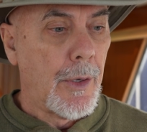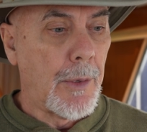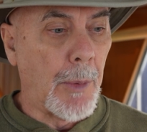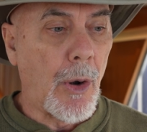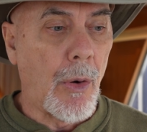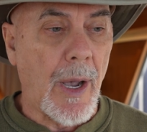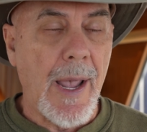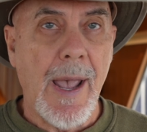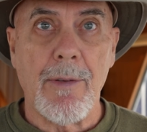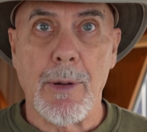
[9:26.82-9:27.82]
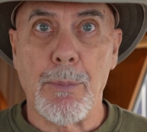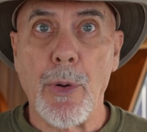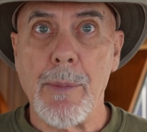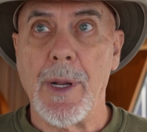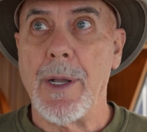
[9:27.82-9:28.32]
Tomorrow I have an
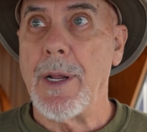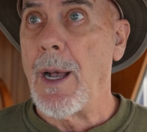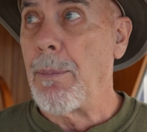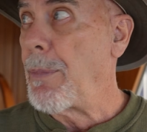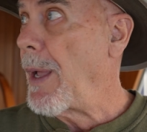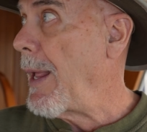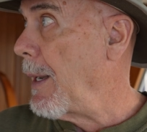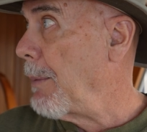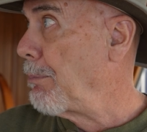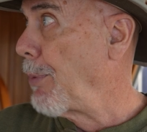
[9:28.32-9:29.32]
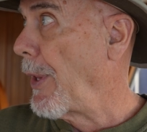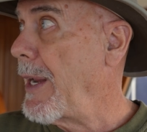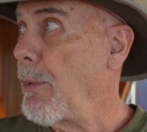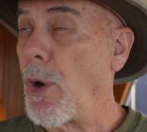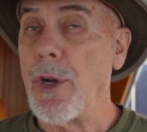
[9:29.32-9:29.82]
appointment up in
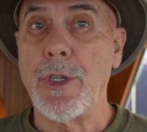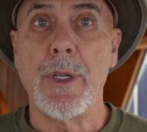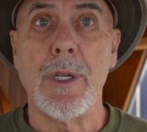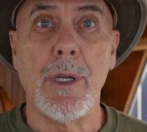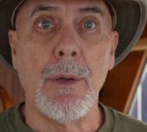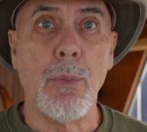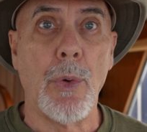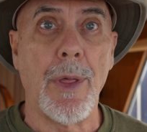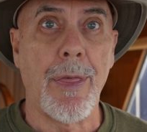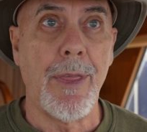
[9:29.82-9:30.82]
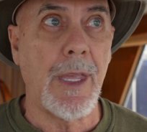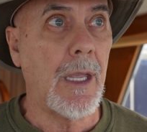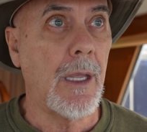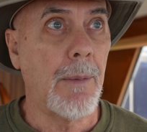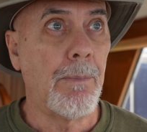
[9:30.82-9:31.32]
Blaine, Washington with
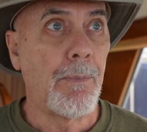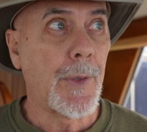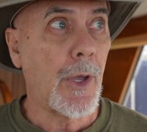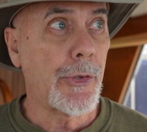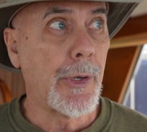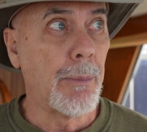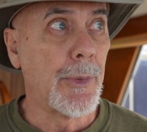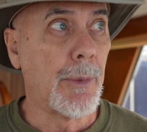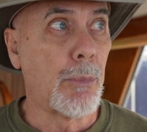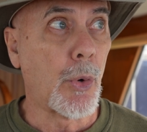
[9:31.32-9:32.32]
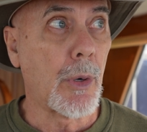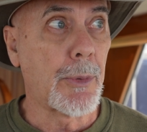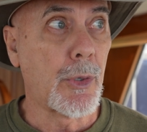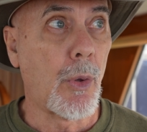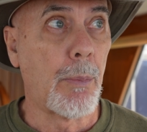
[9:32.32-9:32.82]
the Customs and Border
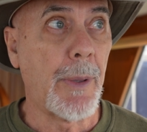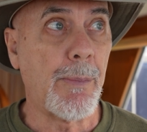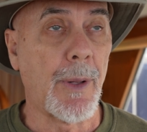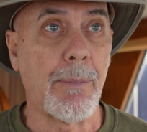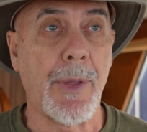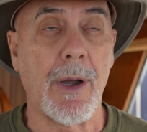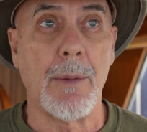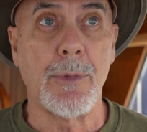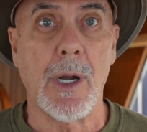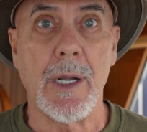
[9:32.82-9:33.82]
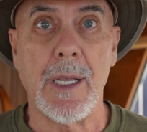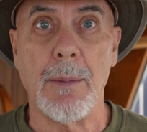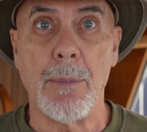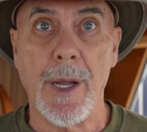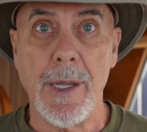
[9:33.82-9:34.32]
Patrol people up there. I'm trying to
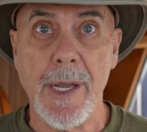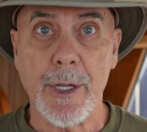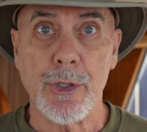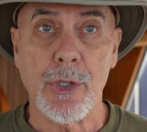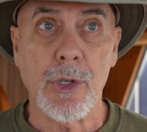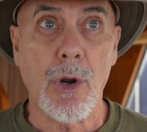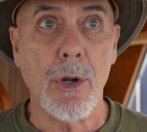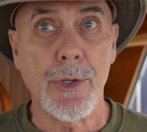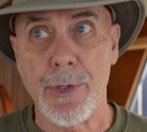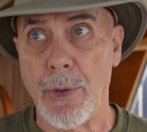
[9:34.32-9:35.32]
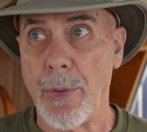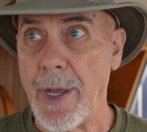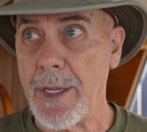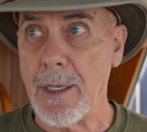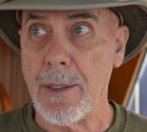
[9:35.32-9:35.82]
get my Nexus card so
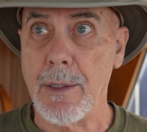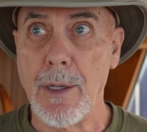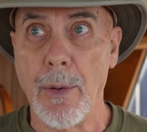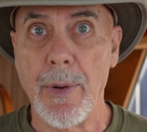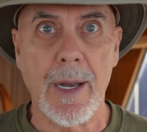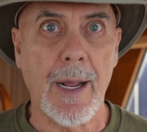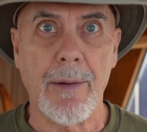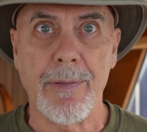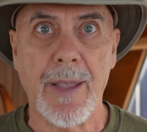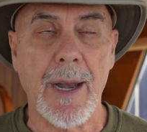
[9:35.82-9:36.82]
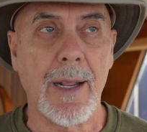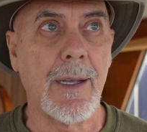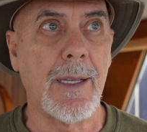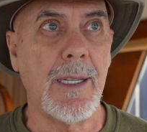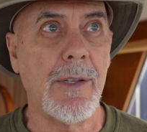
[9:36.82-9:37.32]
I can go in and out of
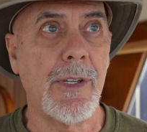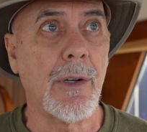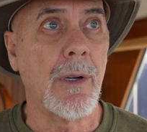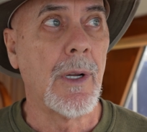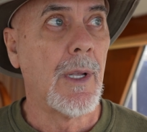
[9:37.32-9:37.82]
Canada easier.